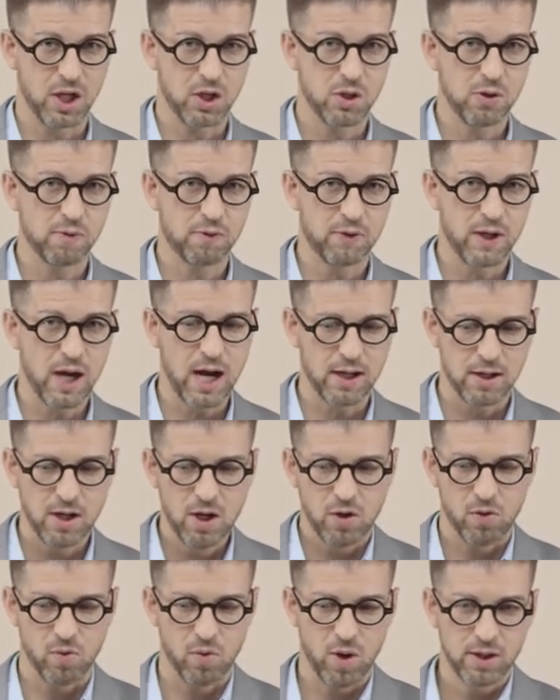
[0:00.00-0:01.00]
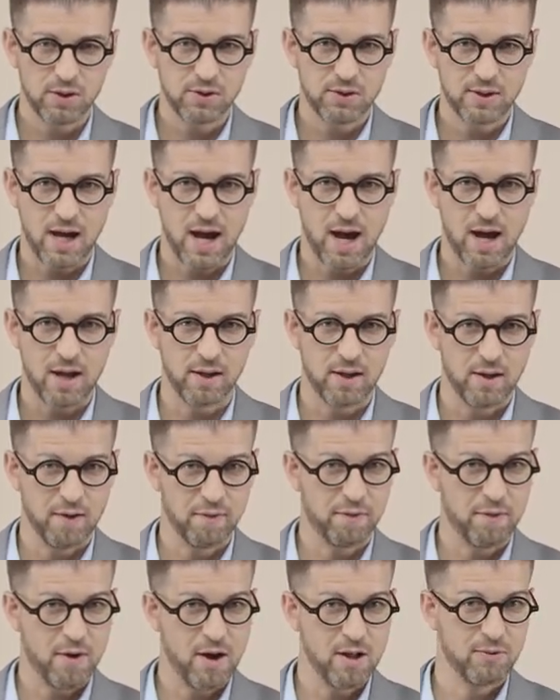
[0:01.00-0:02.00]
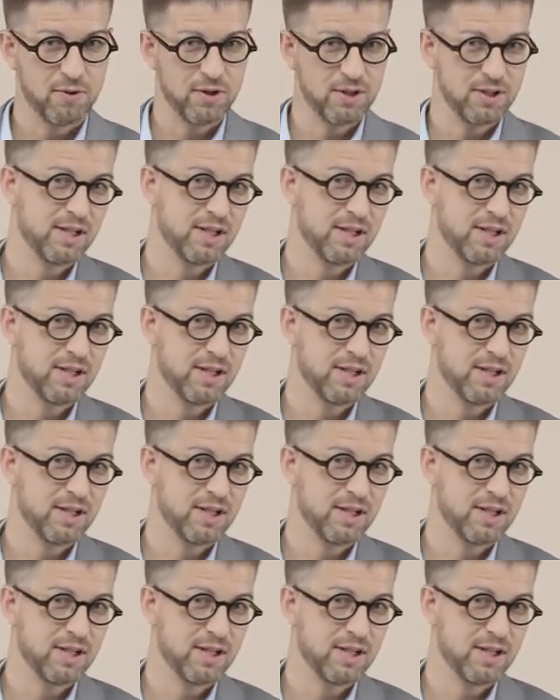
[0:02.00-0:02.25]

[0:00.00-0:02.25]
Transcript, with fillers: and you've got one style of following